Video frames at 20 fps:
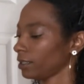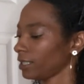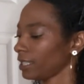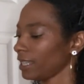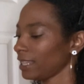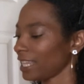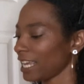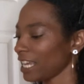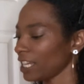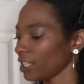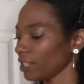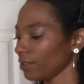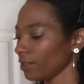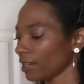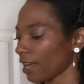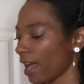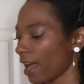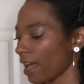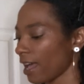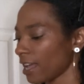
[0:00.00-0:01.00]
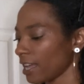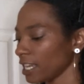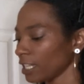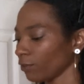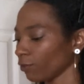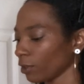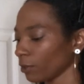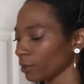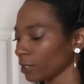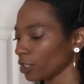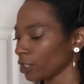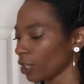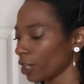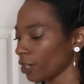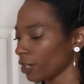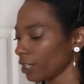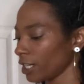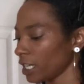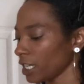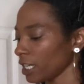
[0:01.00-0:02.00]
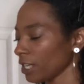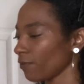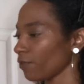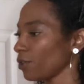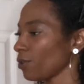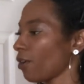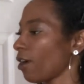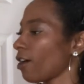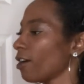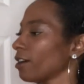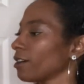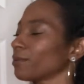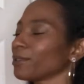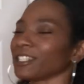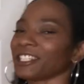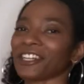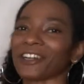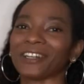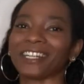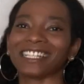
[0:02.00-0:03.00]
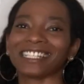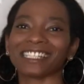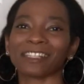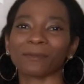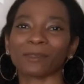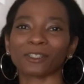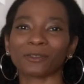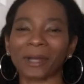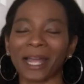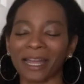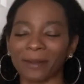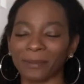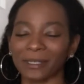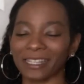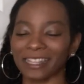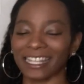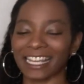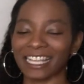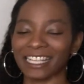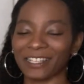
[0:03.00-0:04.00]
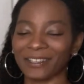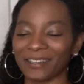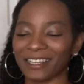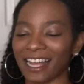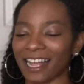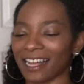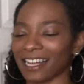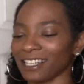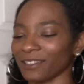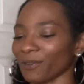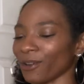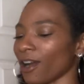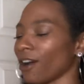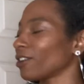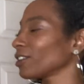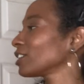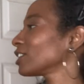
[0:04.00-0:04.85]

And thank you guys for returning. If you are a returning subscriber, thank you guys for all